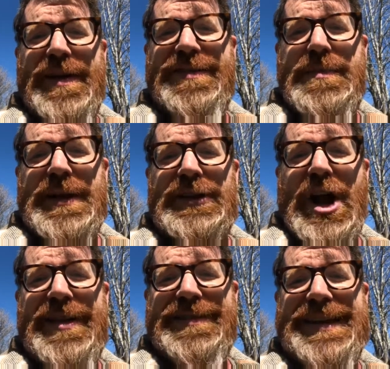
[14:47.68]

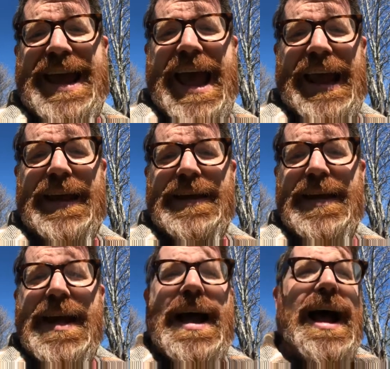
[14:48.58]
If you've been
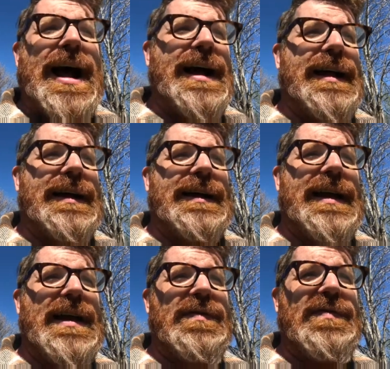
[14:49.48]
watching these videos for a
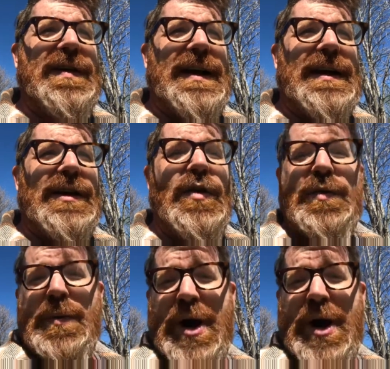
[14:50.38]
while and